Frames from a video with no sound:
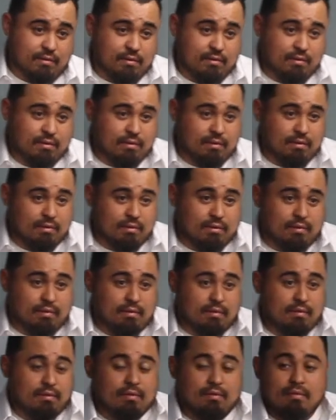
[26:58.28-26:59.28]

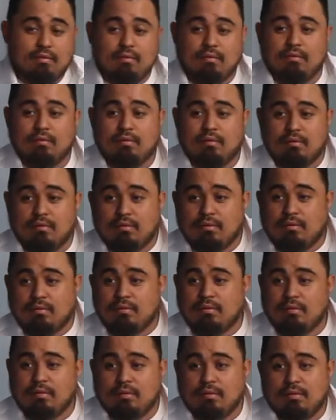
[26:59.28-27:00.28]

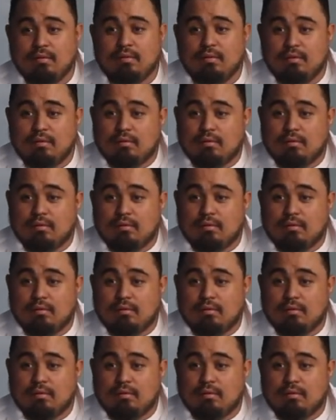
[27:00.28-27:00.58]
[no speech]